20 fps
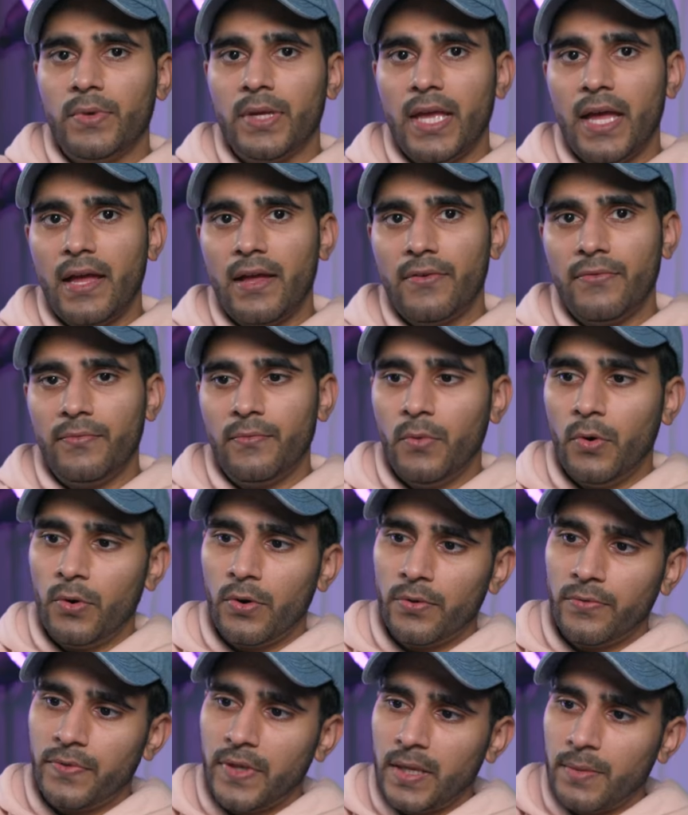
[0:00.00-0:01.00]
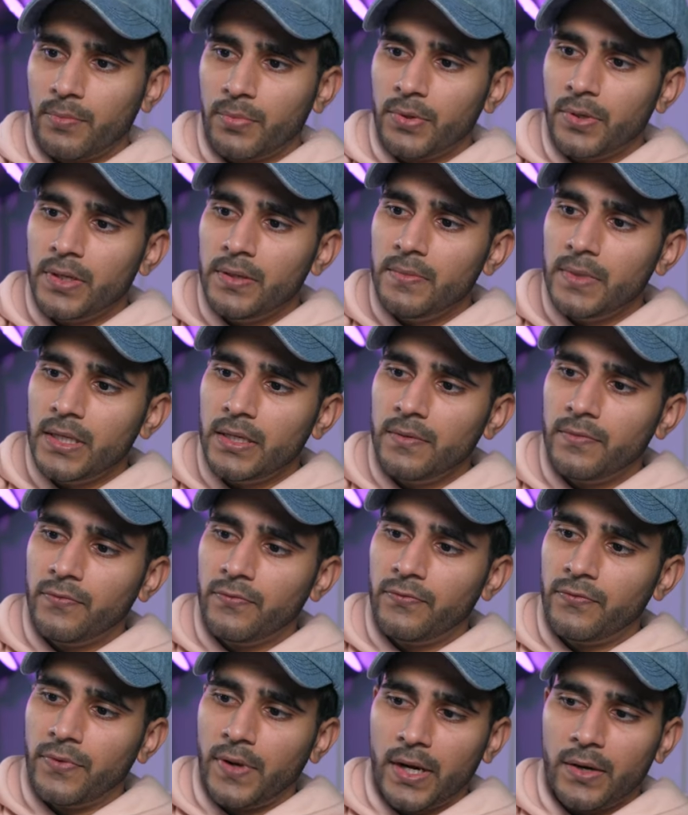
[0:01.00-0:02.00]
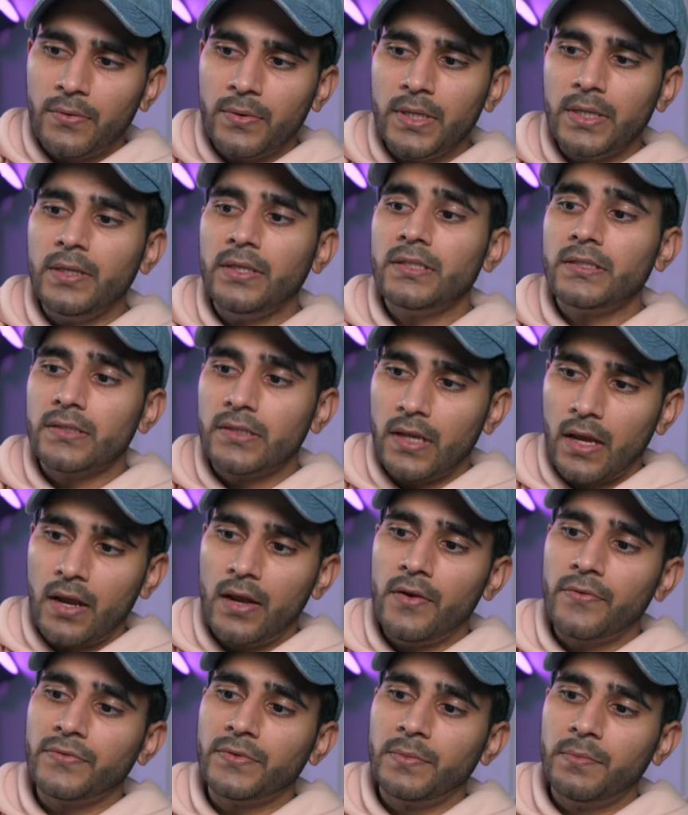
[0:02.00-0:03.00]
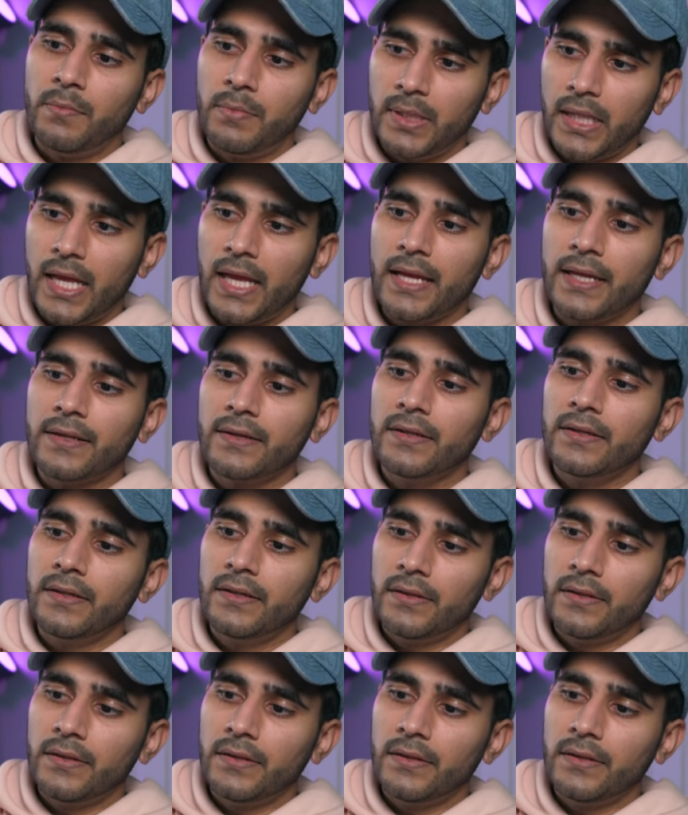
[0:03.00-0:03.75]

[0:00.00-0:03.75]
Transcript: we have more of a premium, very soft black